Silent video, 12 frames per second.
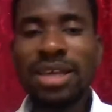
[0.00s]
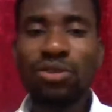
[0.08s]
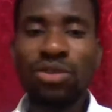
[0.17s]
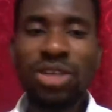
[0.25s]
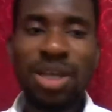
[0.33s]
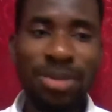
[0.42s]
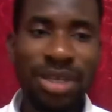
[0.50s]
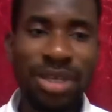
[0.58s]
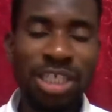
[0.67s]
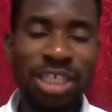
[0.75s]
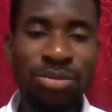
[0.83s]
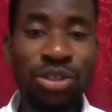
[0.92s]
during the
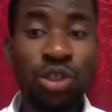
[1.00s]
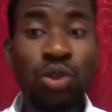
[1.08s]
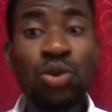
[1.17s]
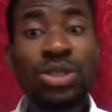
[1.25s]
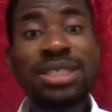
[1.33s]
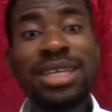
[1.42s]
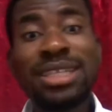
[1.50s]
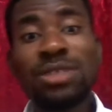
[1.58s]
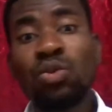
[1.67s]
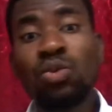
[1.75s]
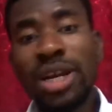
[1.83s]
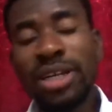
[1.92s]
application process you will
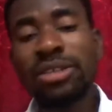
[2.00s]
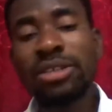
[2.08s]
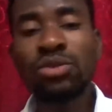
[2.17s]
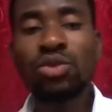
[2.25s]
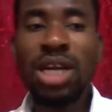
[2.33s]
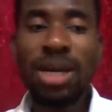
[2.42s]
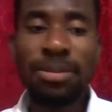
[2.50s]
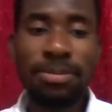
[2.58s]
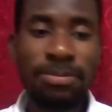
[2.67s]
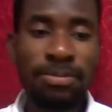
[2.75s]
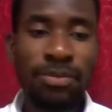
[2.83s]
state when to come.